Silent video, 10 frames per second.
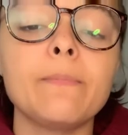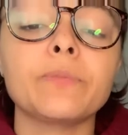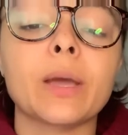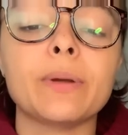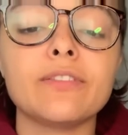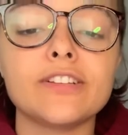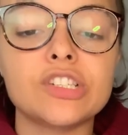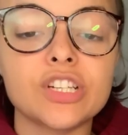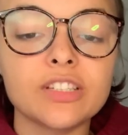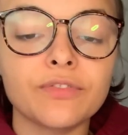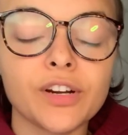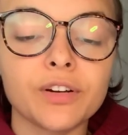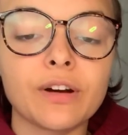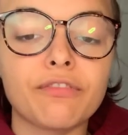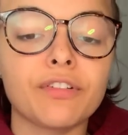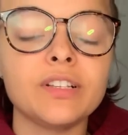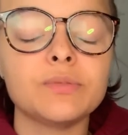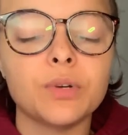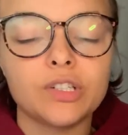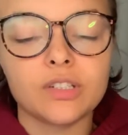But if it's just for your reference,
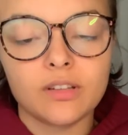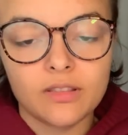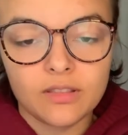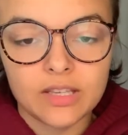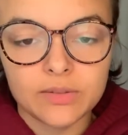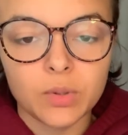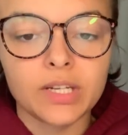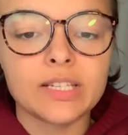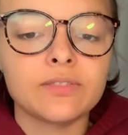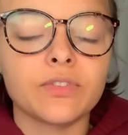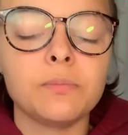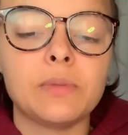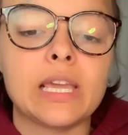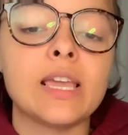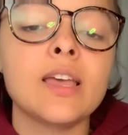which this one is for me,